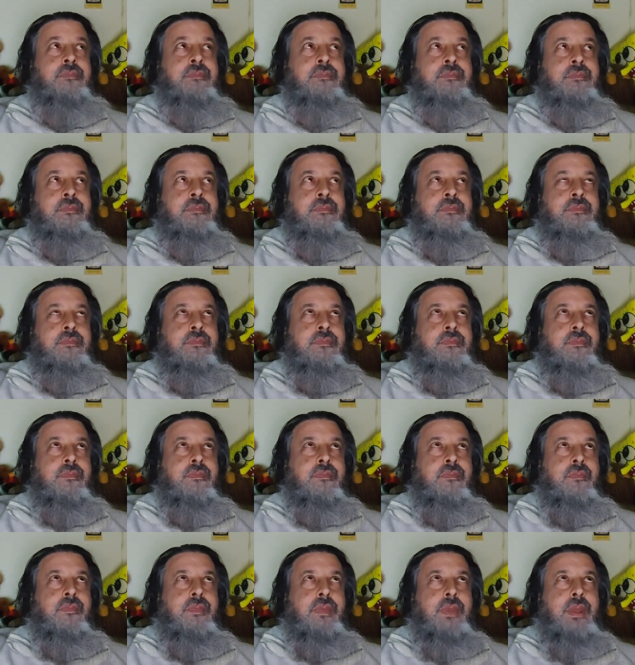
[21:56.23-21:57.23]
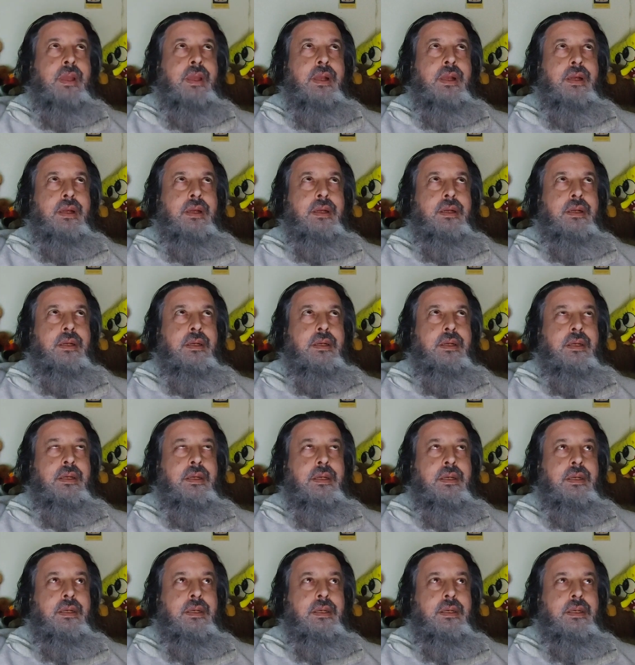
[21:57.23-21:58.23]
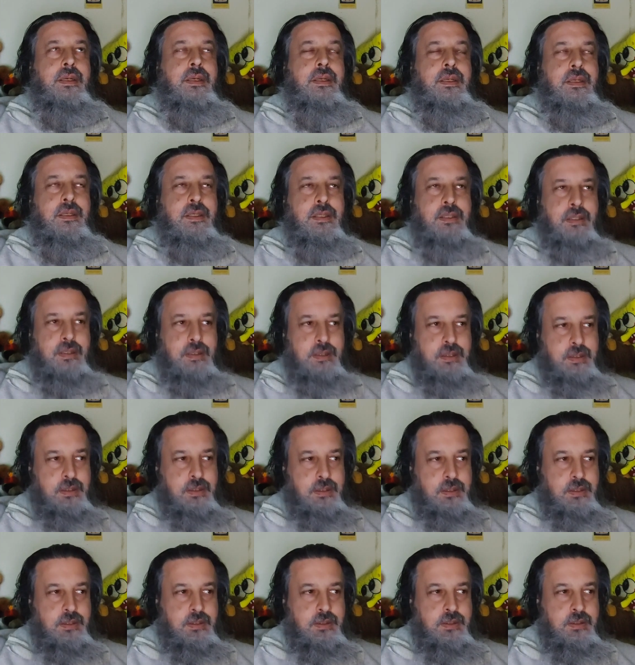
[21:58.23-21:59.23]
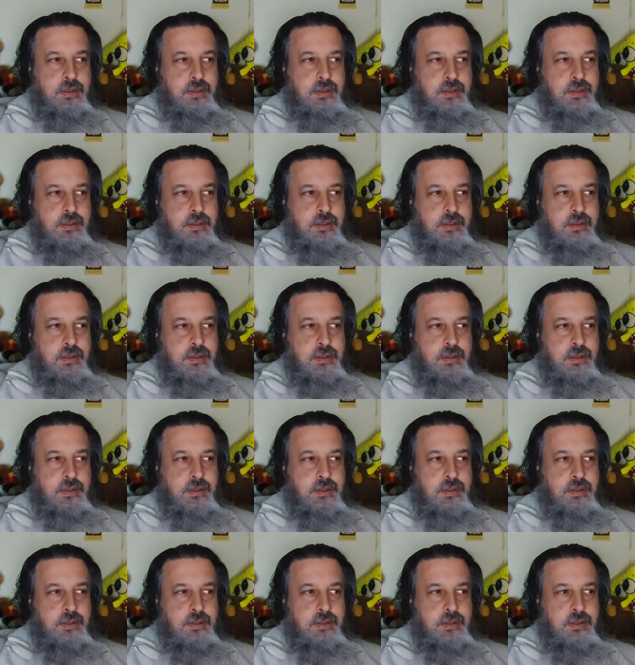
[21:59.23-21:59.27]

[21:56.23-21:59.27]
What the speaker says: Nobody speaks.